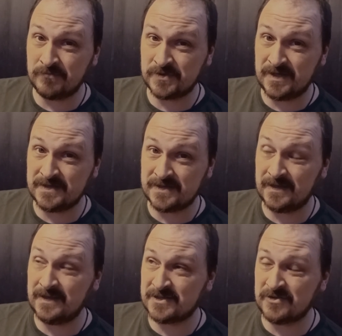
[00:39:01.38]
he's in, he
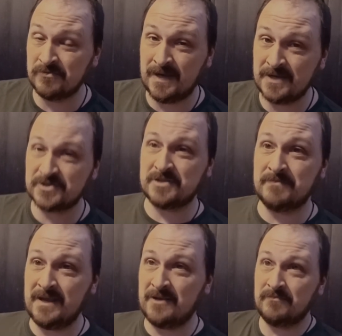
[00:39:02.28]
still manages to make
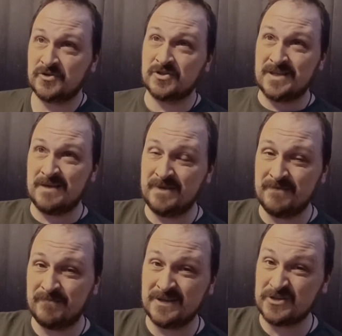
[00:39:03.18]
them just that bit
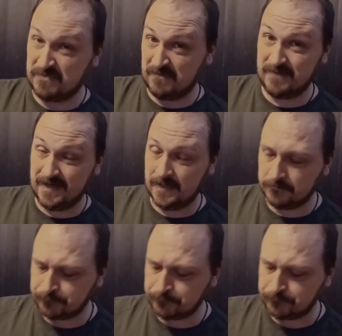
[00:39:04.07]
better just by being in them.